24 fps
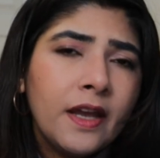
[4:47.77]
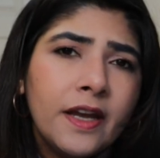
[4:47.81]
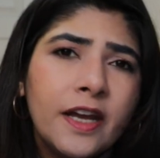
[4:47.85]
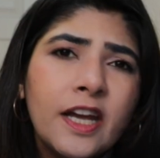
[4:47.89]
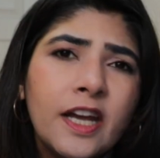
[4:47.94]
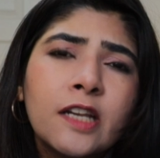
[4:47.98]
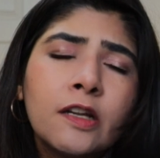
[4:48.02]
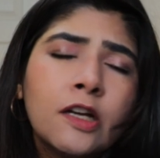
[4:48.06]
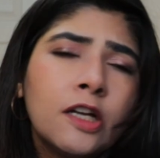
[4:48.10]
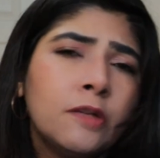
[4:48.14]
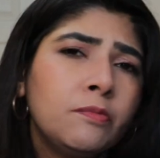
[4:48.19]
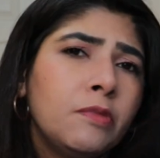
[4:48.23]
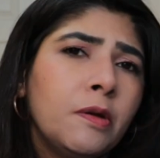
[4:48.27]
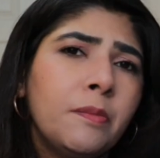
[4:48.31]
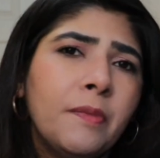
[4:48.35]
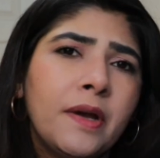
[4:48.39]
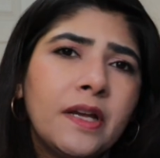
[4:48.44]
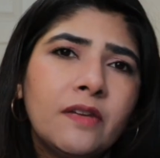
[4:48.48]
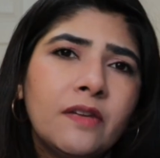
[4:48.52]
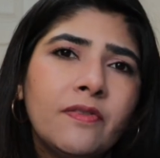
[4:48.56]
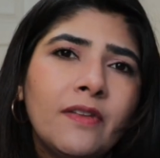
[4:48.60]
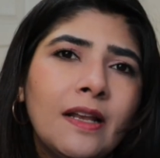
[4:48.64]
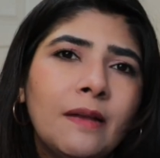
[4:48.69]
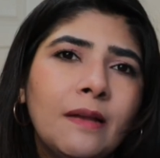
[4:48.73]
It could be
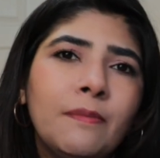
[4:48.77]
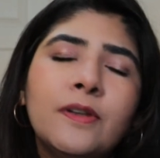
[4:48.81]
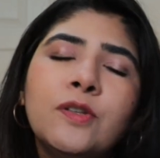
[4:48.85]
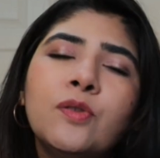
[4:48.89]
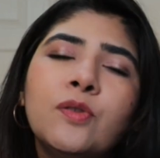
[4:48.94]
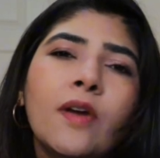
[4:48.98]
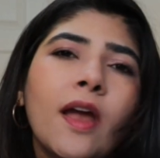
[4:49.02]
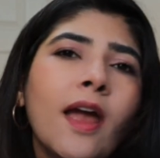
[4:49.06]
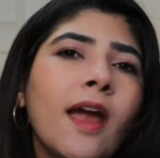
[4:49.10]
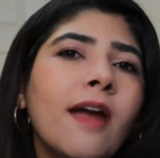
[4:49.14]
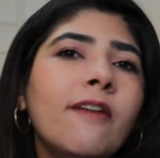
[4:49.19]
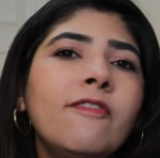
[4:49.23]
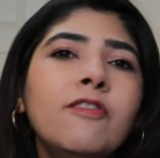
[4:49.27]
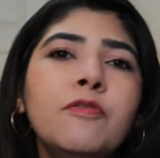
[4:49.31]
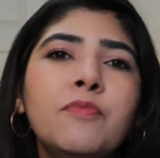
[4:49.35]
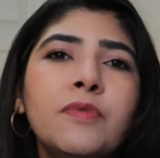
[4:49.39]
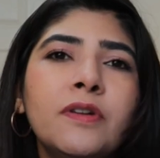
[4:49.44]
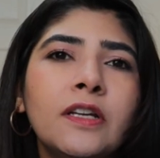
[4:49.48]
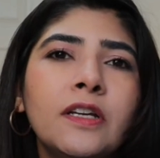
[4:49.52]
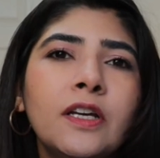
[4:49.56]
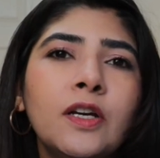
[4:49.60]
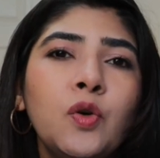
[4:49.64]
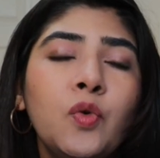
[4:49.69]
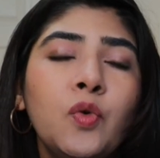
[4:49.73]
made available to
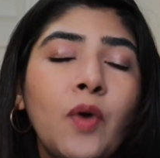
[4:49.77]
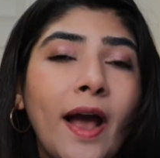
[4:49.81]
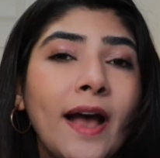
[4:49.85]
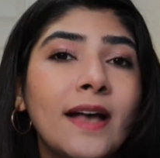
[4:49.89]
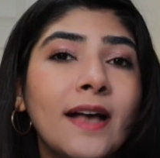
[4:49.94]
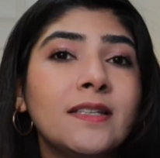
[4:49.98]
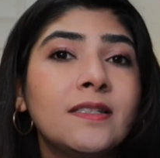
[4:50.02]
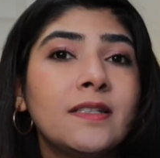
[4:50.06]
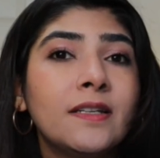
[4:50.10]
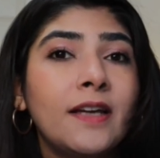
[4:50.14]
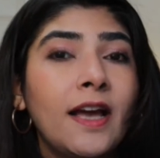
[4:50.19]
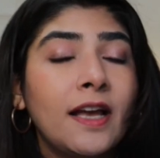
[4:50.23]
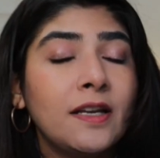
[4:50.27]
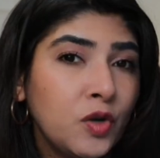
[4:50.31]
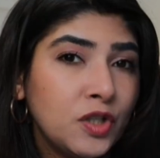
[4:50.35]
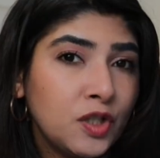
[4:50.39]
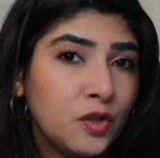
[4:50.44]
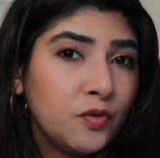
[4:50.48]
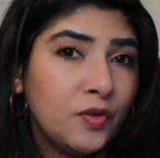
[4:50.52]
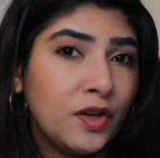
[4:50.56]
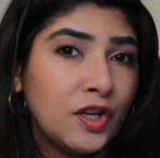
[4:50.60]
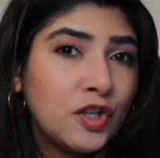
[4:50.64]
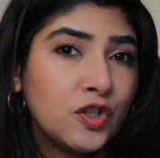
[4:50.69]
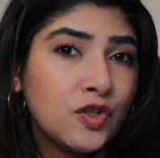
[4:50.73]
everybody who has the
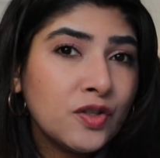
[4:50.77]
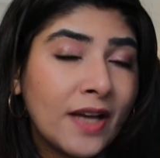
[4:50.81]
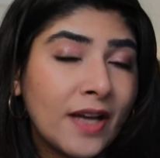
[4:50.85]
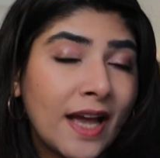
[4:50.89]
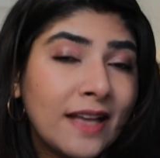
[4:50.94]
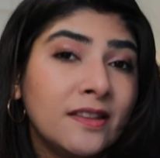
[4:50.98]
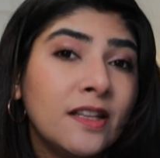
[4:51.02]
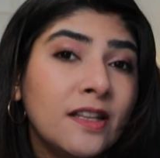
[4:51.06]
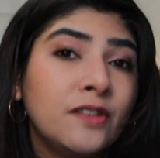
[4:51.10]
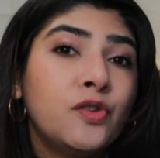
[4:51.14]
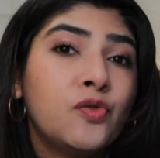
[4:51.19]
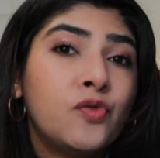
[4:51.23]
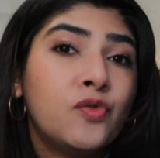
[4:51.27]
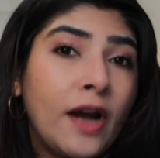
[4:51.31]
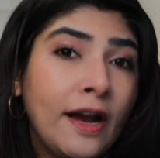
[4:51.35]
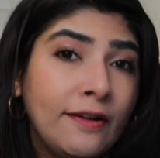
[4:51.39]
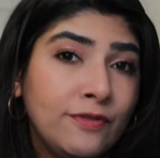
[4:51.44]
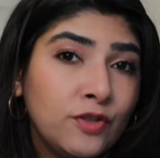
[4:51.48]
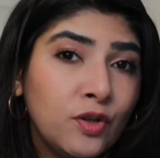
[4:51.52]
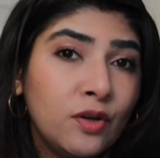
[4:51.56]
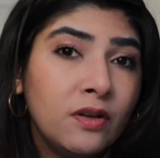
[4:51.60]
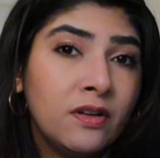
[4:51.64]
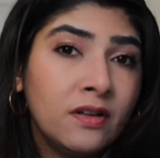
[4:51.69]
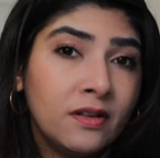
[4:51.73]
motivation and the
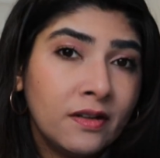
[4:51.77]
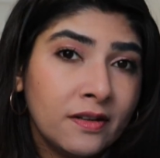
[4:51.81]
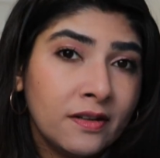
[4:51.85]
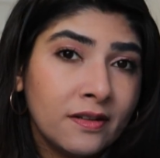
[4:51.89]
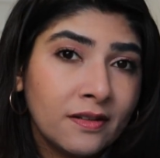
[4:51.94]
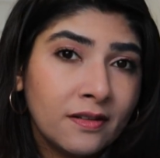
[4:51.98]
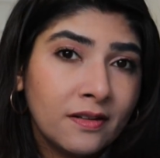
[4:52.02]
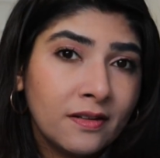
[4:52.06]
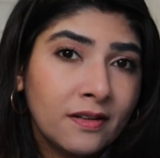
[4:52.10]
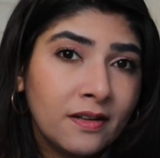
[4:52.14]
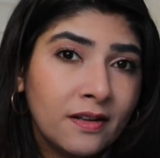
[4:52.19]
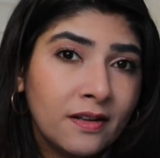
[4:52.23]
drive to learn.